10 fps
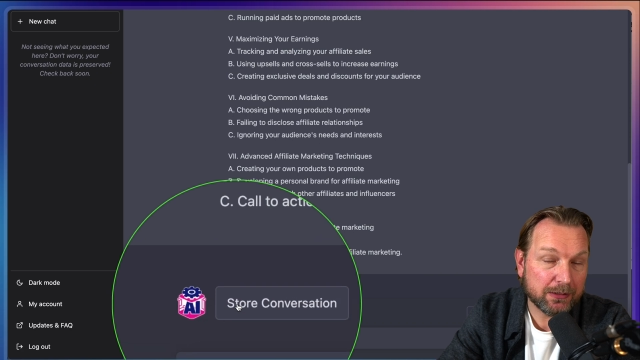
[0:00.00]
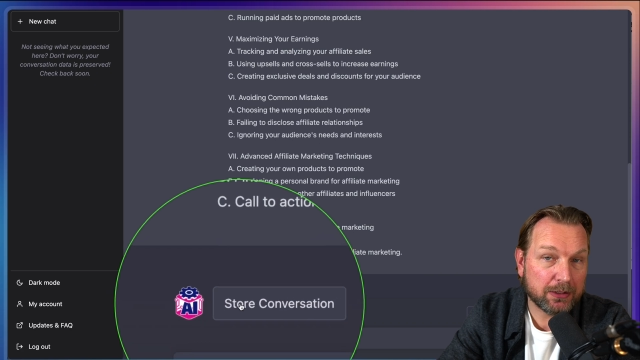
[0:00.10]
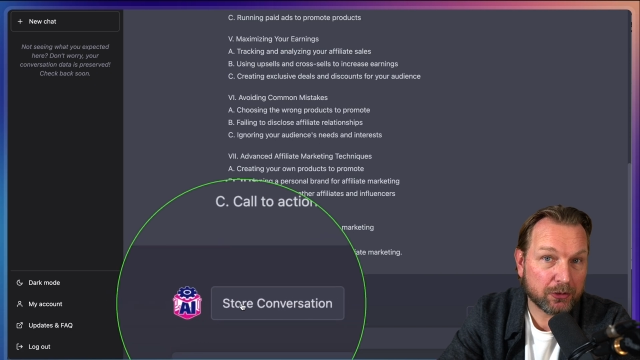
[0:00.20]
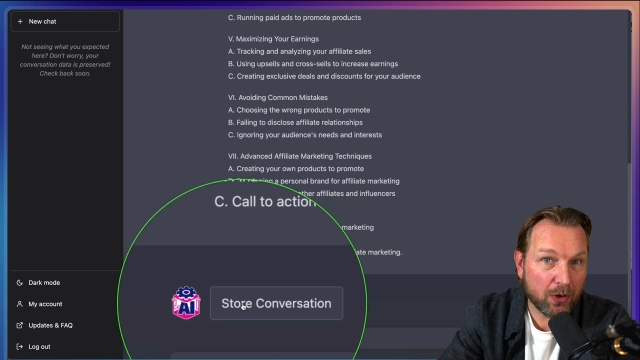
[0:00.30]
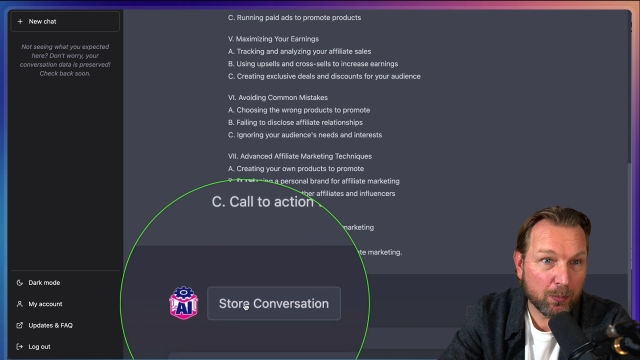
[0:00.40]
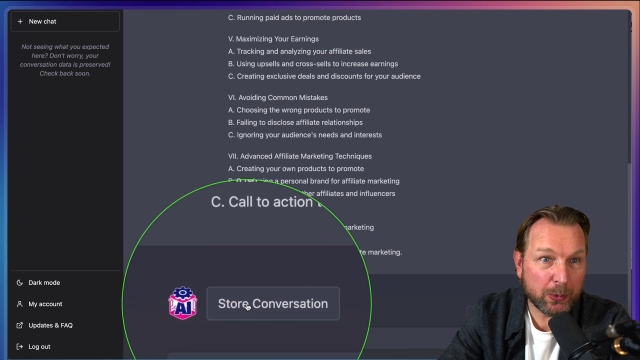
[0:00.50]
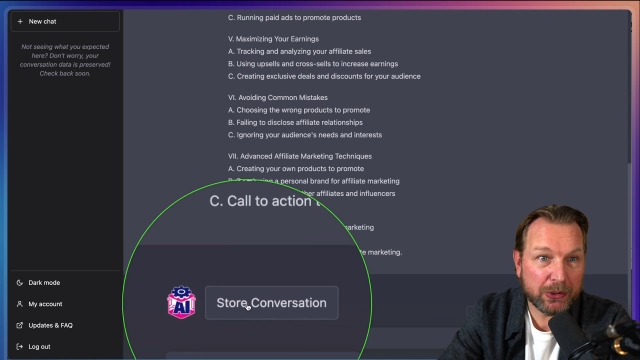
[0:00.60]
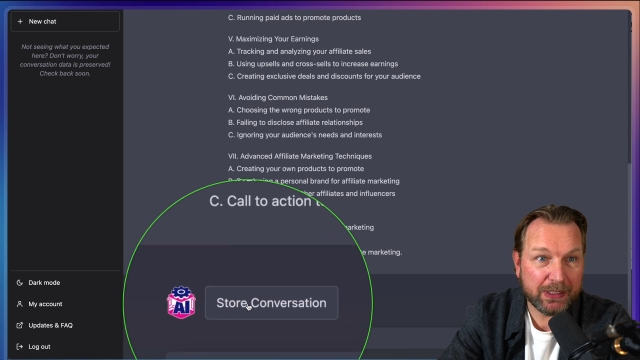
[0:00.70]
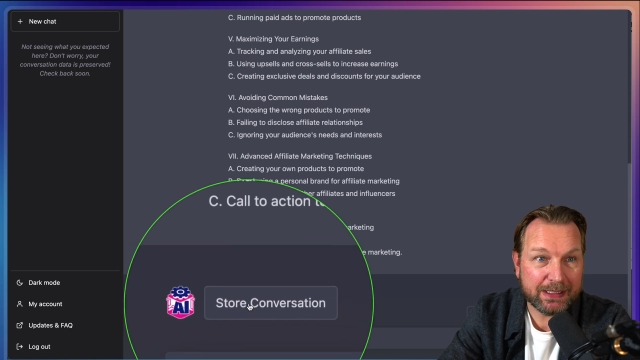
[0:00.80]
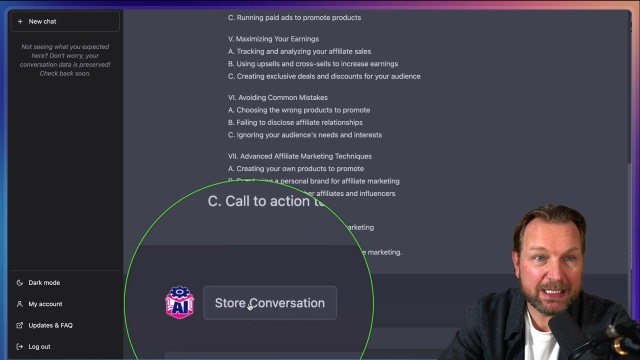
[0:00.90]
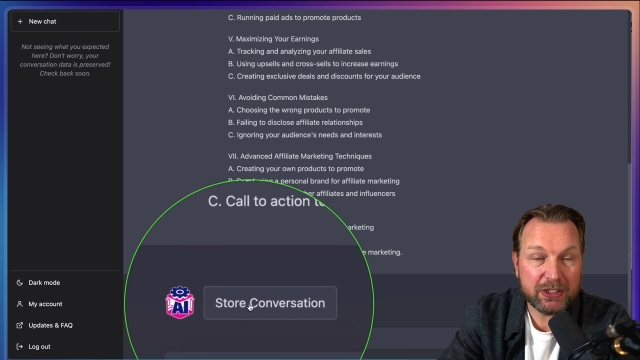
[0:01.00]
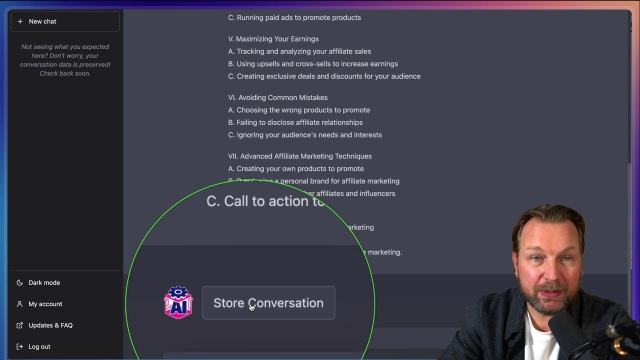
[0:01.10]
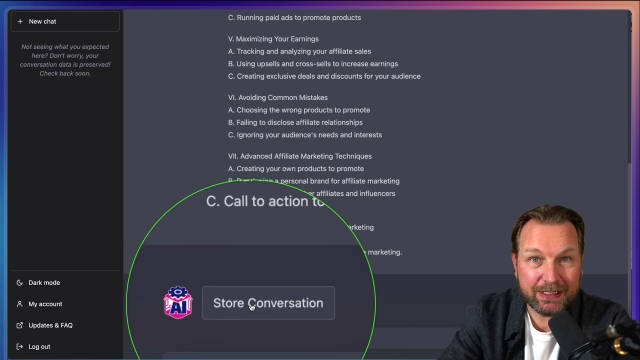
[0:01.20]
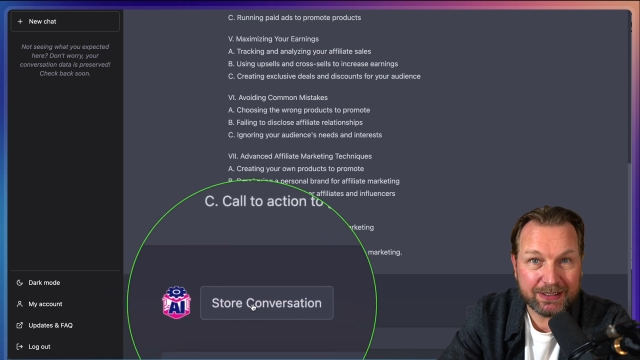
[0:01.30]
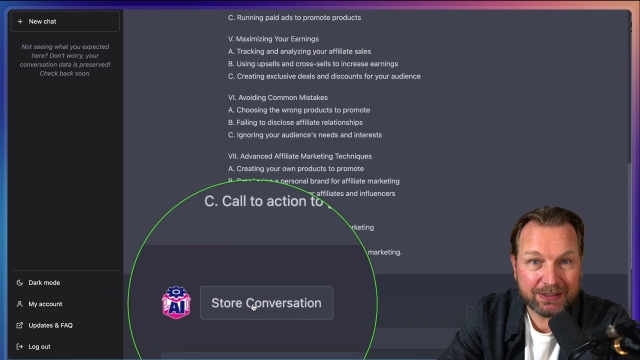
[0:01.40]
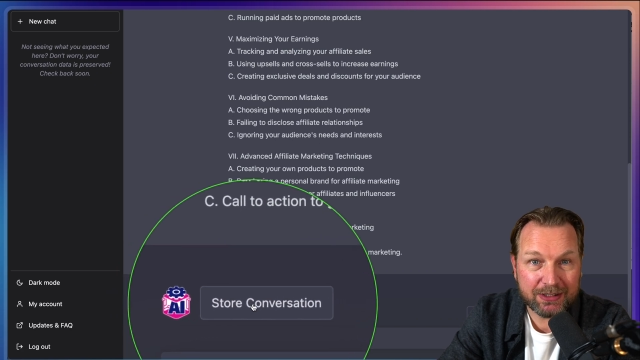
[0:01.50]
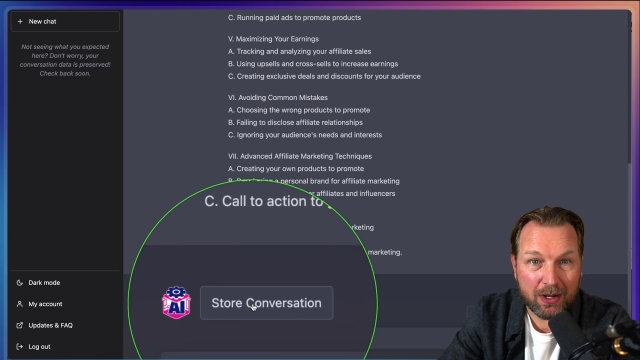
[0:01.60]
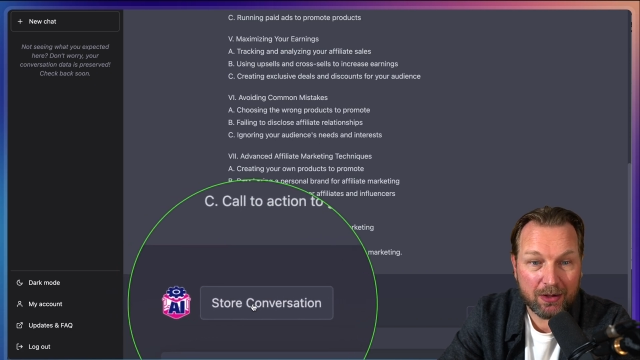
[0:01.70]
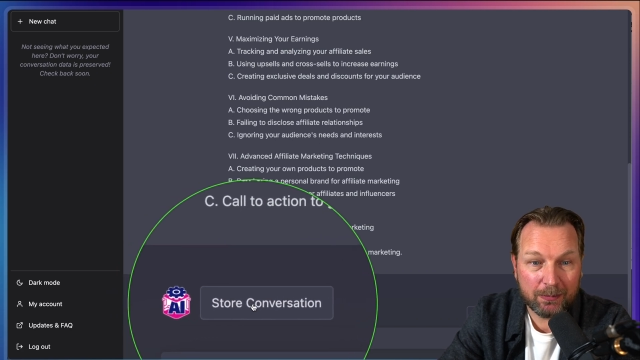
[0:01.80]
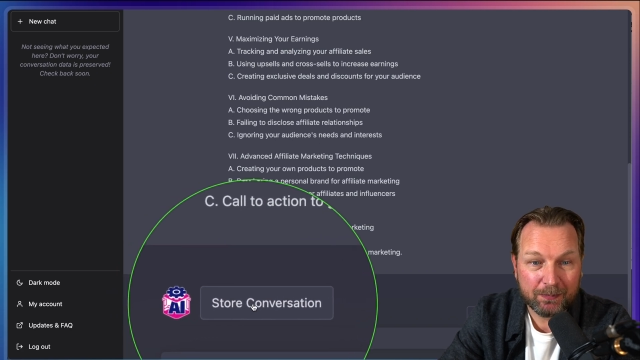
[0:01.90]
a Chrome plugin that you
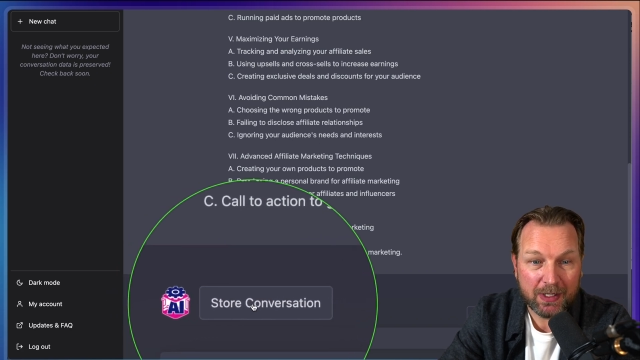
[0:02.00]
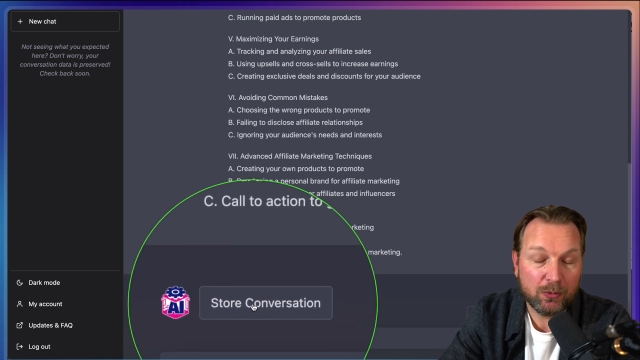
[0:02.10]
install